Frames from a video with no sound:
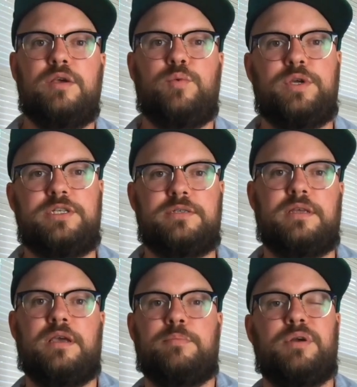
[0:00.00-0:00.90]
which is
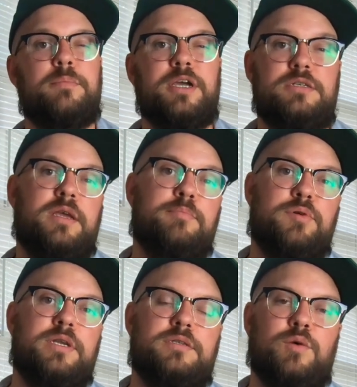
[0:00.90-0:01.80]
pretty much a
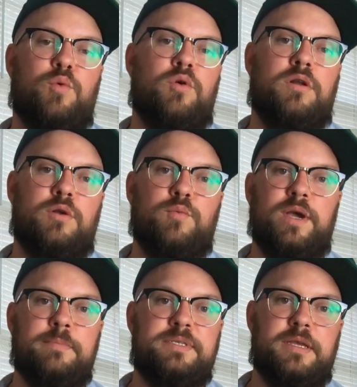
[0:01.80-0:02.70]
print-to-order
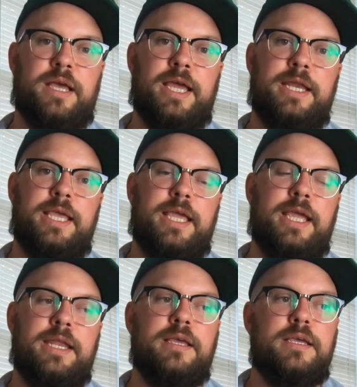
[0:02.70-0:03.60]
website,
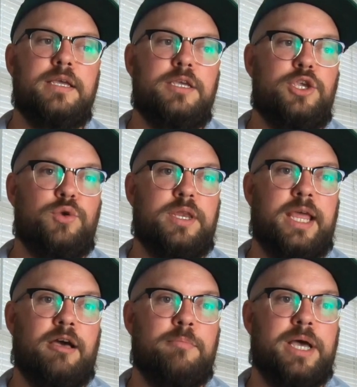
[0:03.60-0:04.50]
and you can
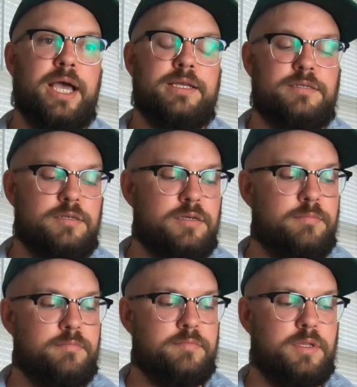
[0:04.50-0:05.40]
now buy
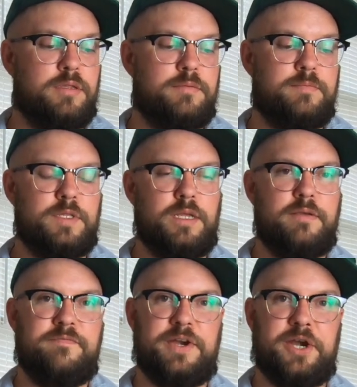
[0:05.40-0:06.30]
some
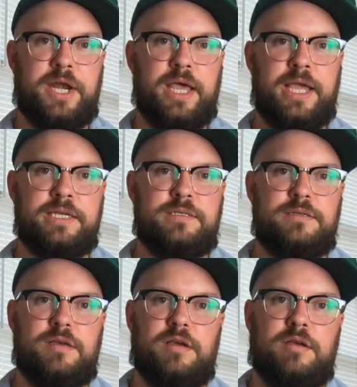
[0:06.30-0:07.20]
very nice
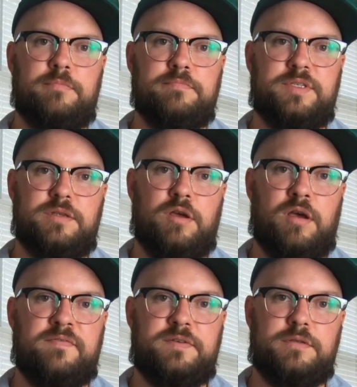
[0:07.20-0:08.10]

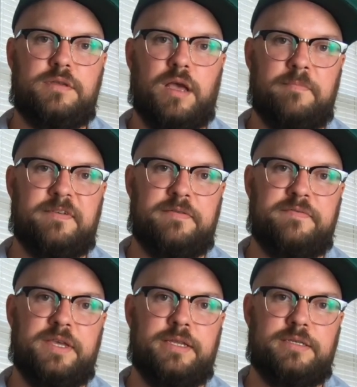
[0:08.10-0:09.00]
soft comfort
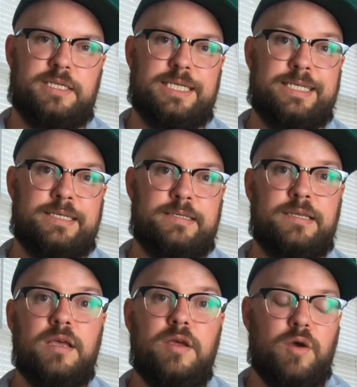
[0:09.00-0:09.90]
fit tees
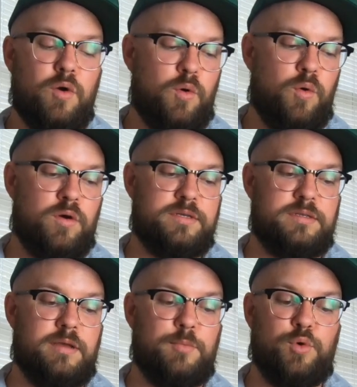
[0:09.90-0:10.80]
or
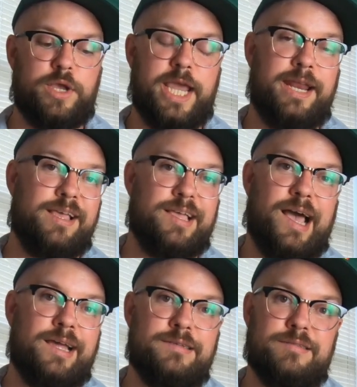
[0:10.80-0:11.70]
some organic
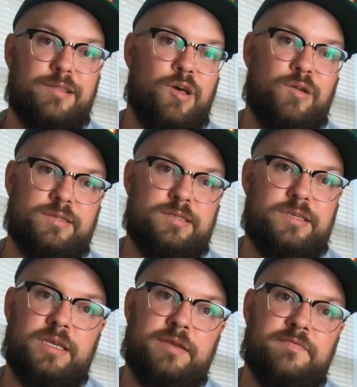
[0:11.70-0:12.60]
cotton long
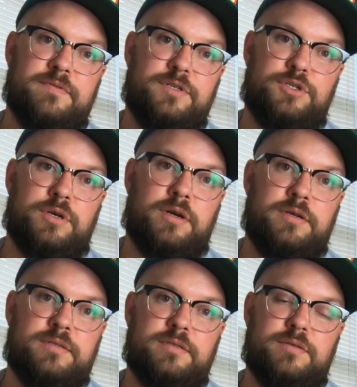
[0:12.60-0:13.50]
sleeve
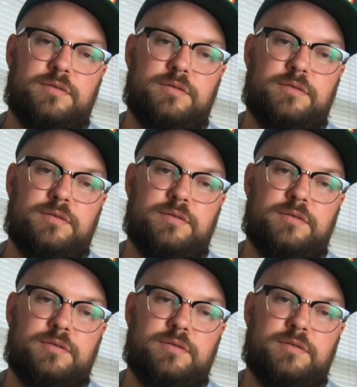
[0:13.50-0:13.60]
shirts